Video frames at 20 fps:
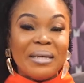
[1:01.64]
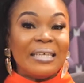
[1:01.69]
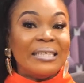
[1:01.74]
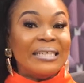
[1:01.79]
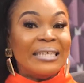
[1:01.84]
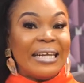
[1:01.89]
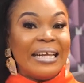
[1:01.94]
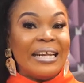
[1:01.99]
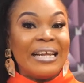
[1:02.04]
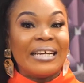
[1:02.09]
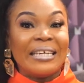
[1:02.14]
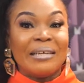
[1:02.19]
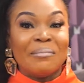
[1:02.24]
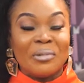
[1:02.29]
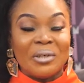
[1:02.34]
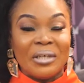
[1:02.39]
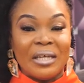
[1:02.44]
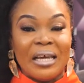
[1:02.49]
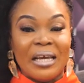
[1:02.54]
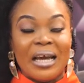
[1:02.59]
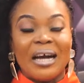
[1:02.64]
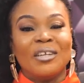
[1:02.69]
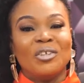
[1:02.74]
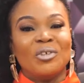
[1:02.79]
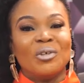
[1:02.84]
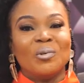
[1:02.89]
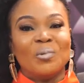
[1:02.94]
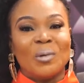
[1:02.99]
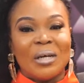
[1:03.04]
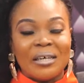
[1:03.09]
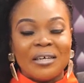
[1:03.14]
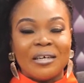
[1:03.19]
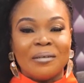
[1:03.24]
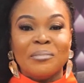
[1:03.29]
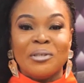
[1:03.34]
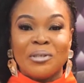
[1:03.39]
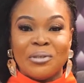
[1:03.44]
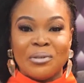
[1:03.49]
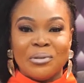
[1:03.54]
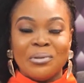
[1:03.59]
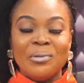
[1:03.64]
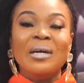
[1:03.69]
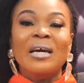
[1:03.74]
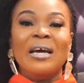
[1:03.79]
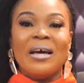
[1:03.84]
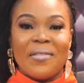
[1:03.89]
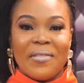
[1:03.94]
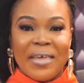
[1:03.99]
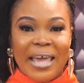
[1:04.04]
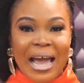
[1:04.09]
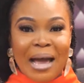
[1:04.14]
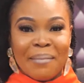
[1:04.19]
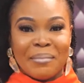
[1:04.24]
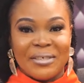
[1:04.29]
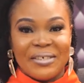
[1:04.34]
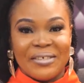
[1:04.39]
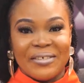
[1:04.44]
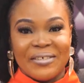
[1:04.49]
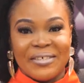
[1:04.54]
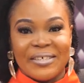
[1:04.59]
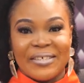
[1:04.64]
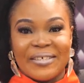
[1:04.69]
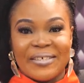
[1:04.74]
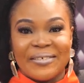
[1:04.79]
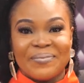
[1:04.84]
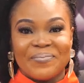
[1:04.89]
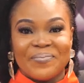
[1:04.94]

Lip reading: is Lilian Imoni, and you're welcome to The Amazons.